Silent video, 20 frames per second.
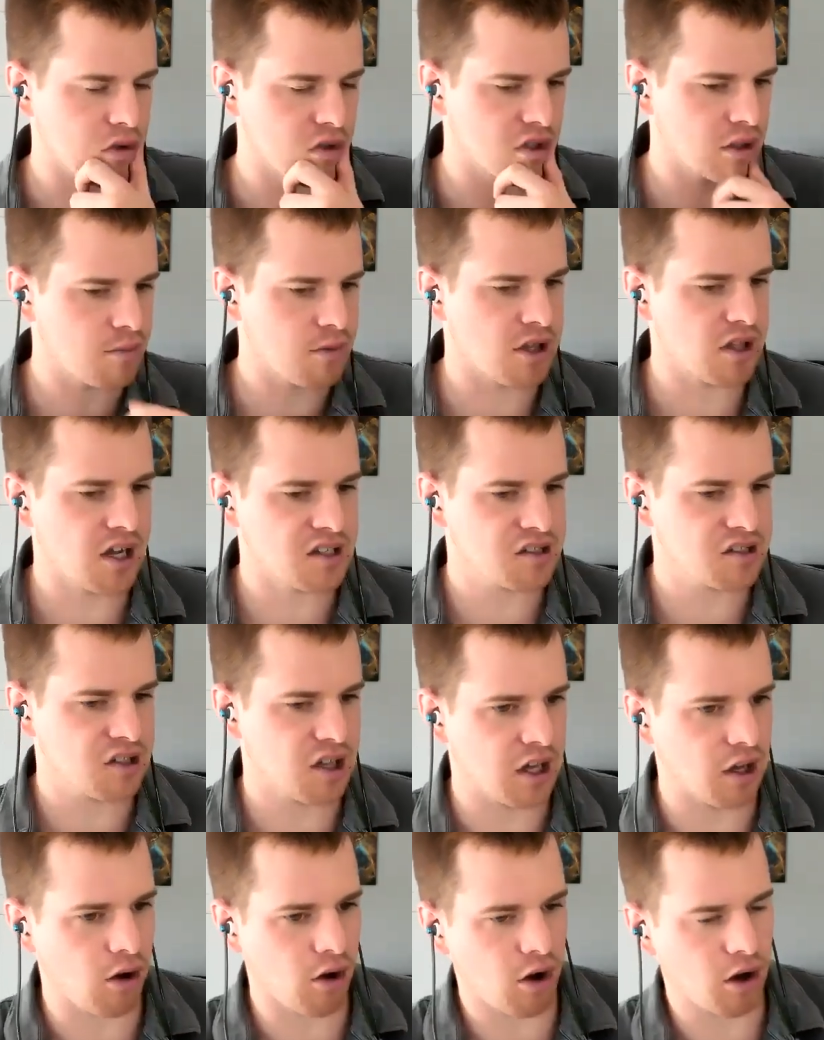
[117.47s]
I mean, that's
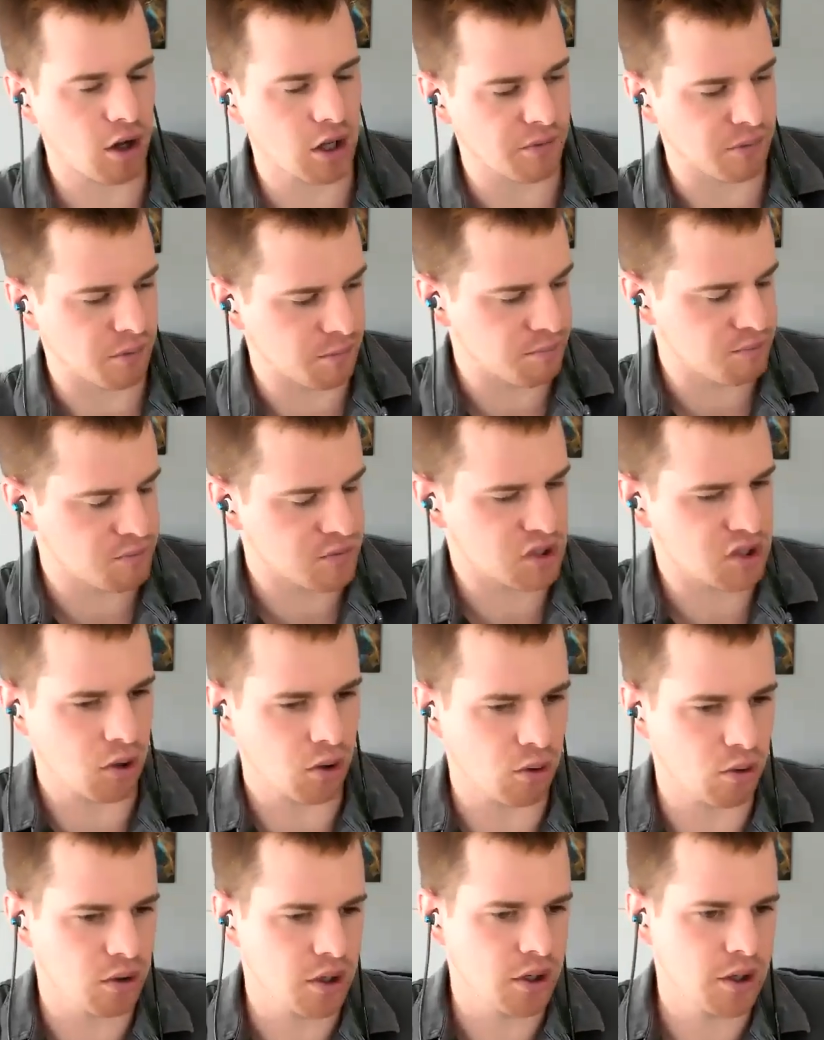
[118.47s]
like all of them.
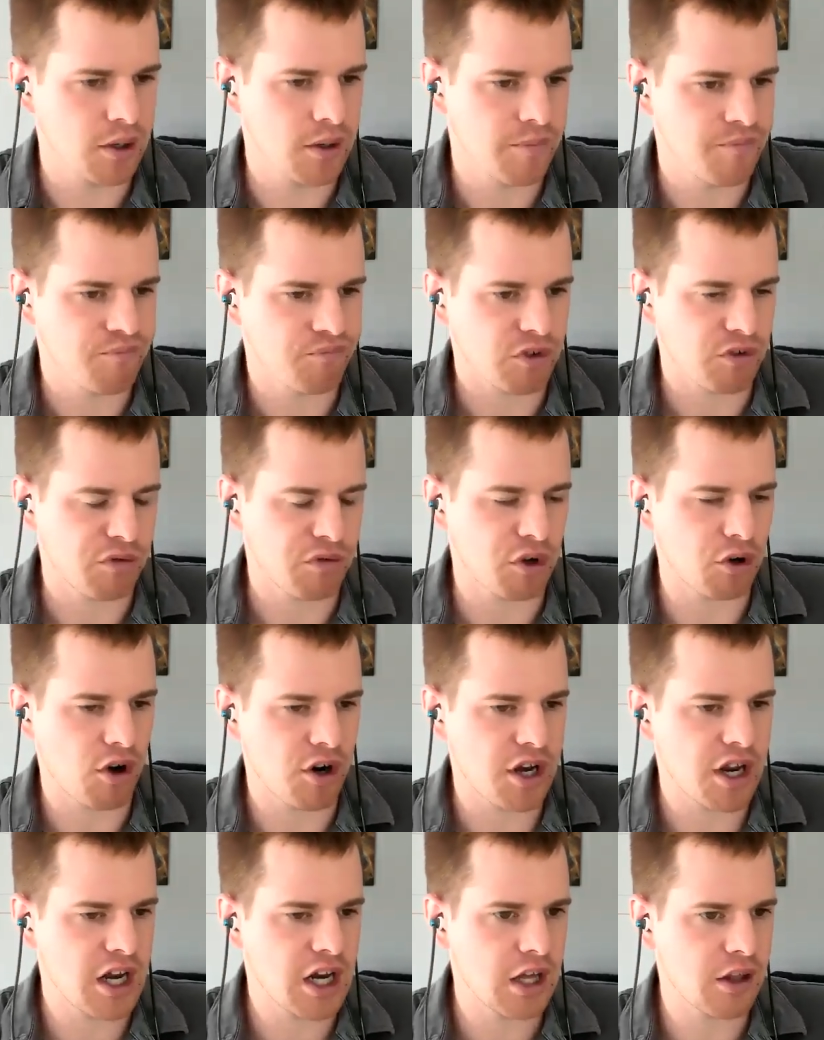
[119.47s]
So if you're on
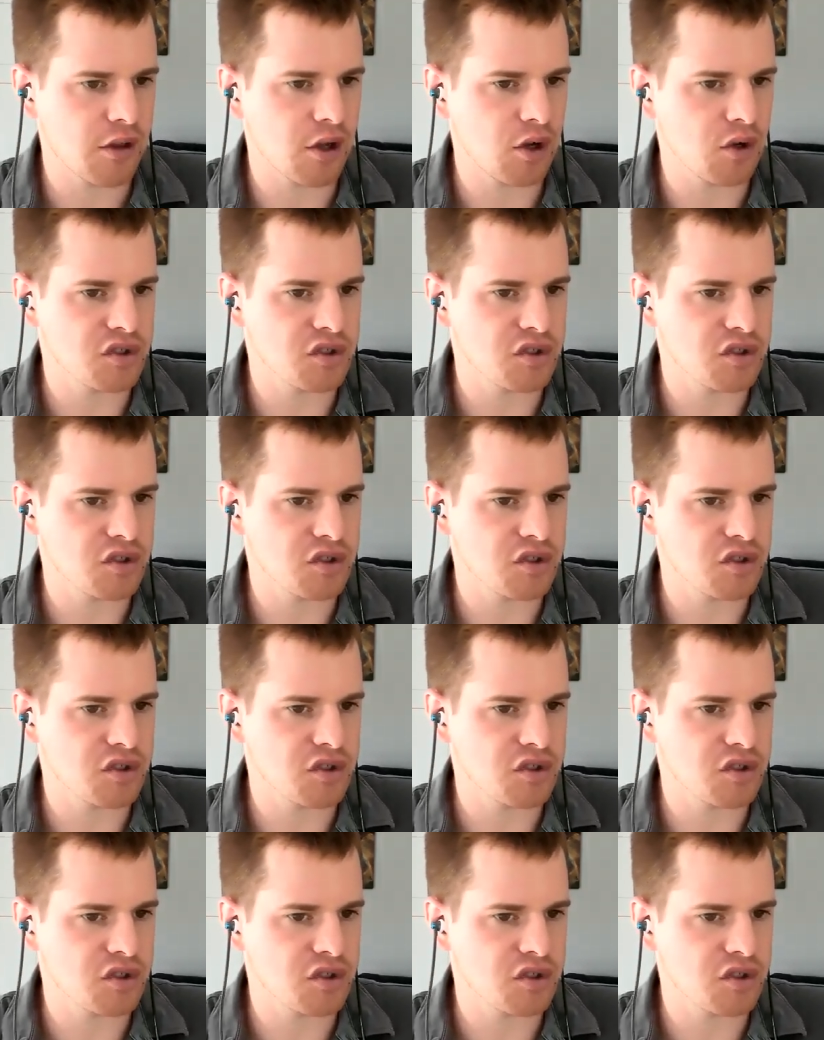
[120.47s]
any of those